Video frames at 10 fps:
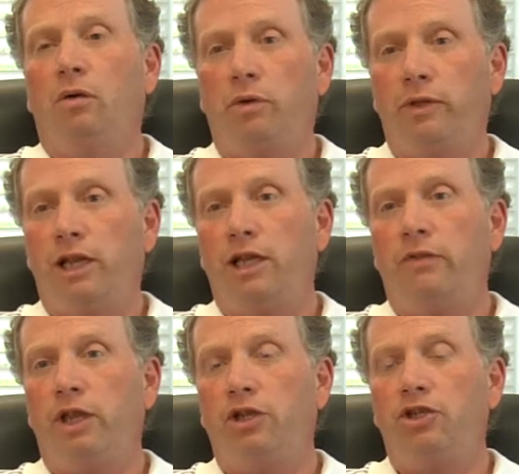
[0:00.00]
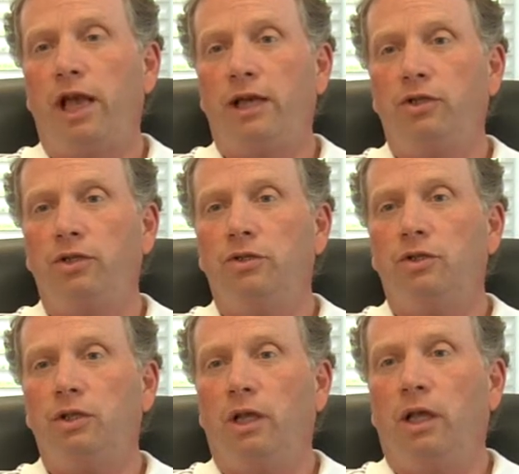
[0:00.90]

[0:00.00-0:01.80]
when they did the injections,